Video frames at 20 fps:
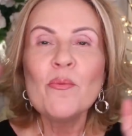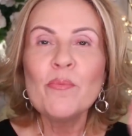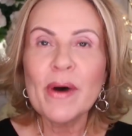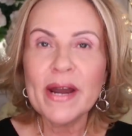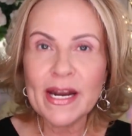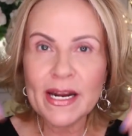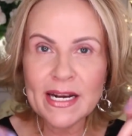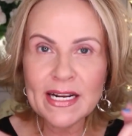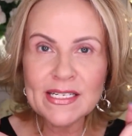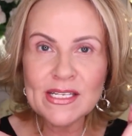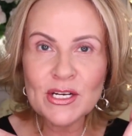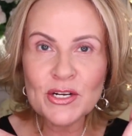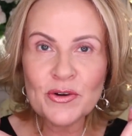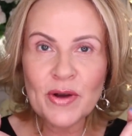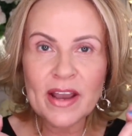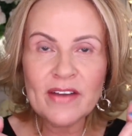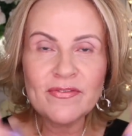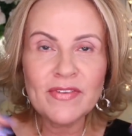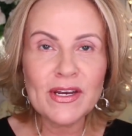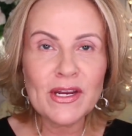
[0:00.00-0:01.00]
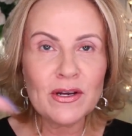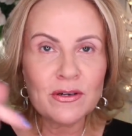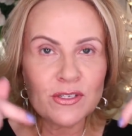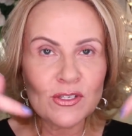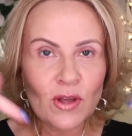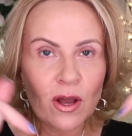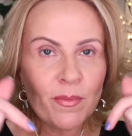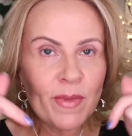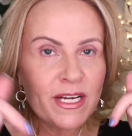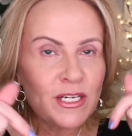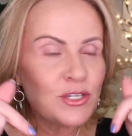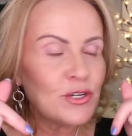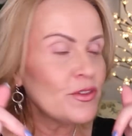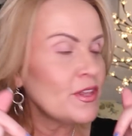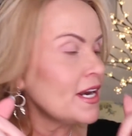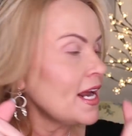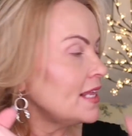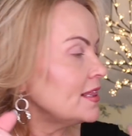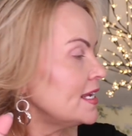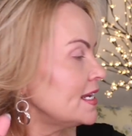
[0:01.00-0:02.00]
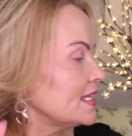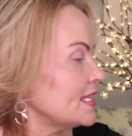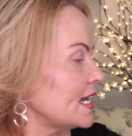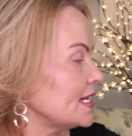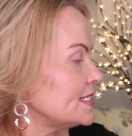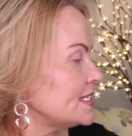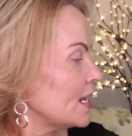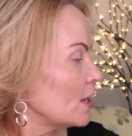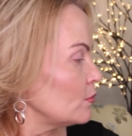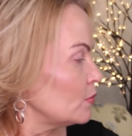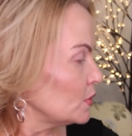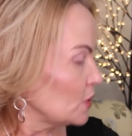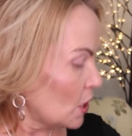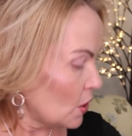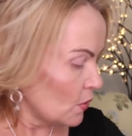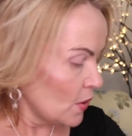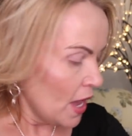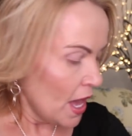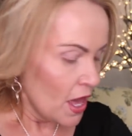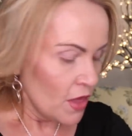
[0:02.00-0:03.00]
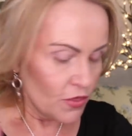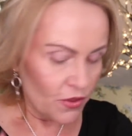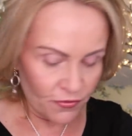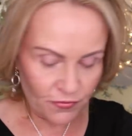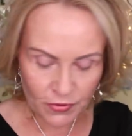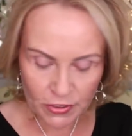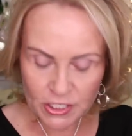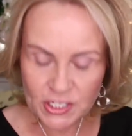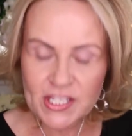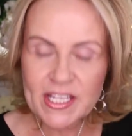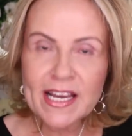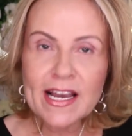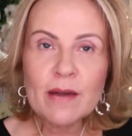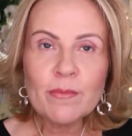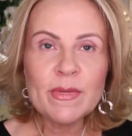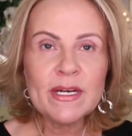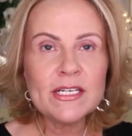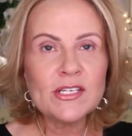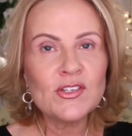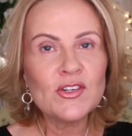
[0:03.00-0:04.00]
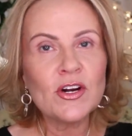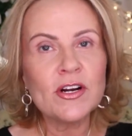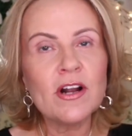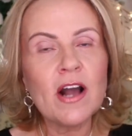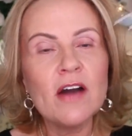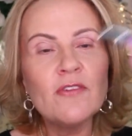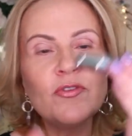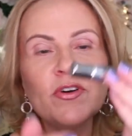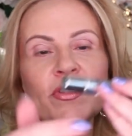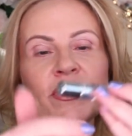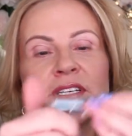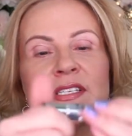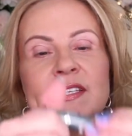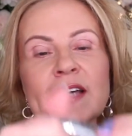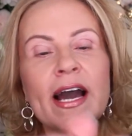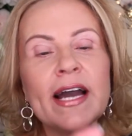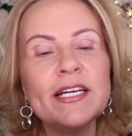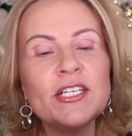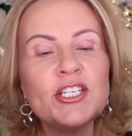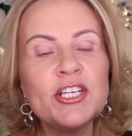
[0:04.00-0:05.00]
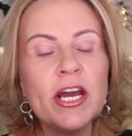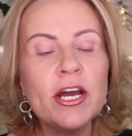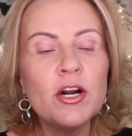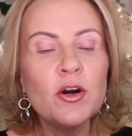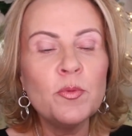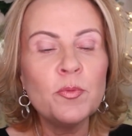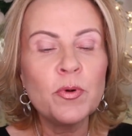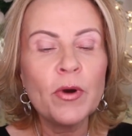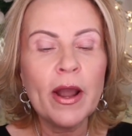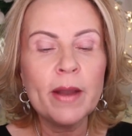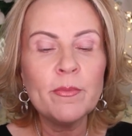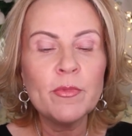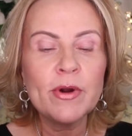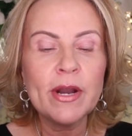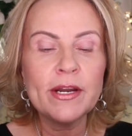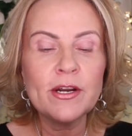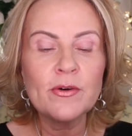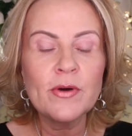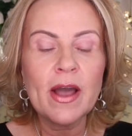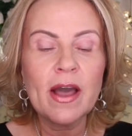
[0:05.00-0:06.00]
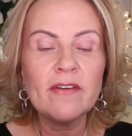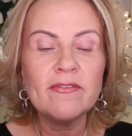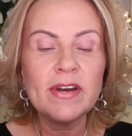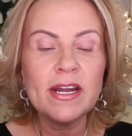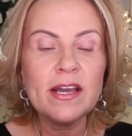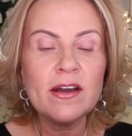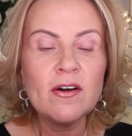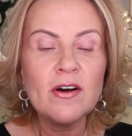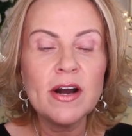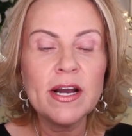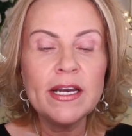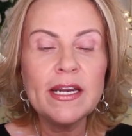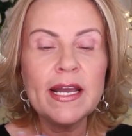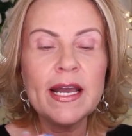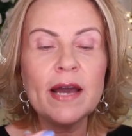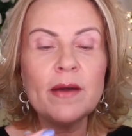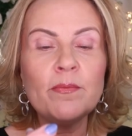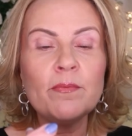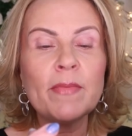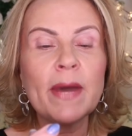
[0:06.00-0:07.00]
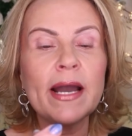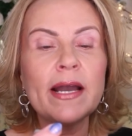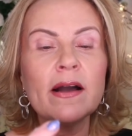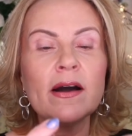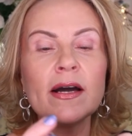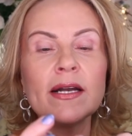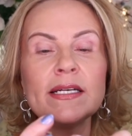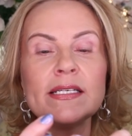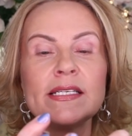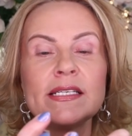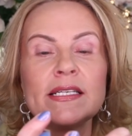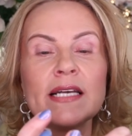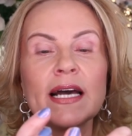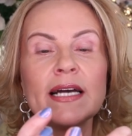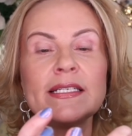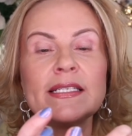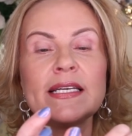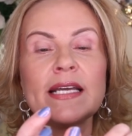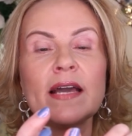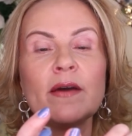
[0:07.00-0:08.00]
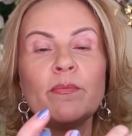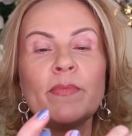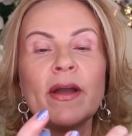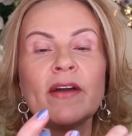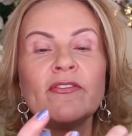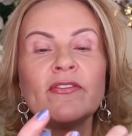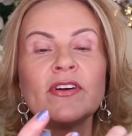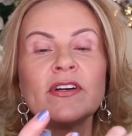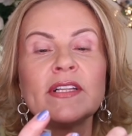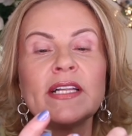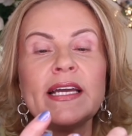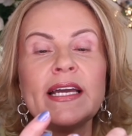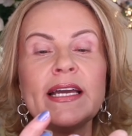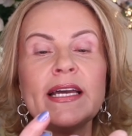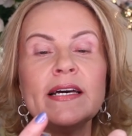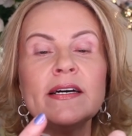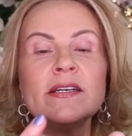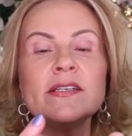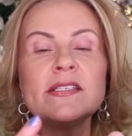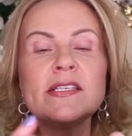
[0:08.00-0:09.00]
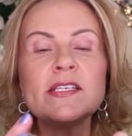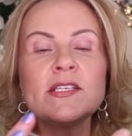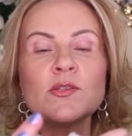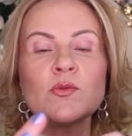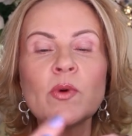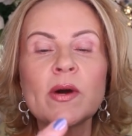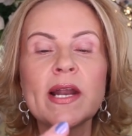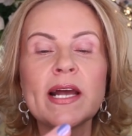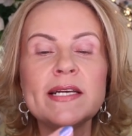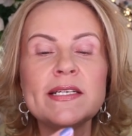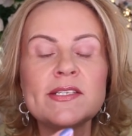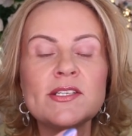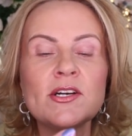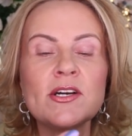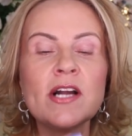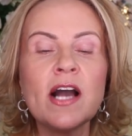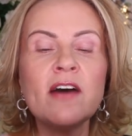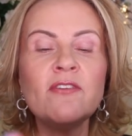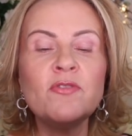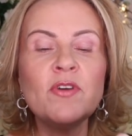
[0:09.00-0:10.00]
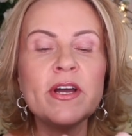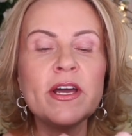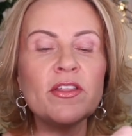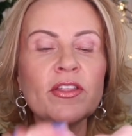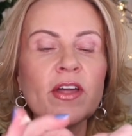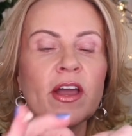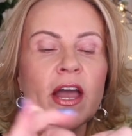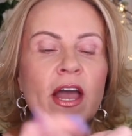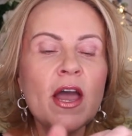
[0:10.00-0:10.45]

But it is a great video, so I'll make sure that I link that down below. The first thing I'm going to start off with is eyeshadow primer. I don't have any on yet. My Anastasia Beverly Hills is what I start off with